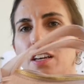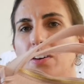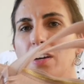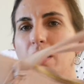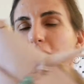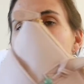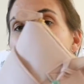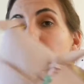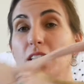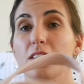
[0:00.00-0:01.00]
there.
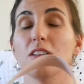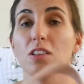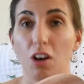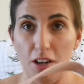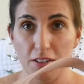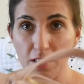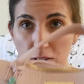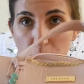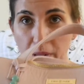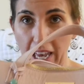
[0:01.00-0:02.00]
This fits a lot, this
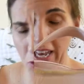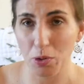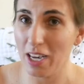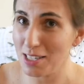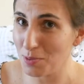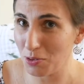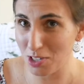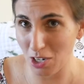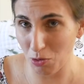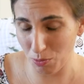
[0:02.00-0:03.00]
little bag. If you ask me
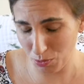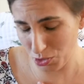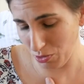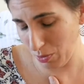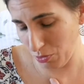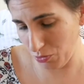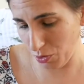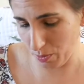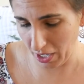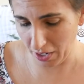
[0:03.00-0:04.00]
which do I
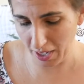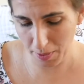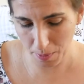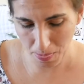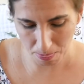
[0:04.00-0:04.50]
prefer better,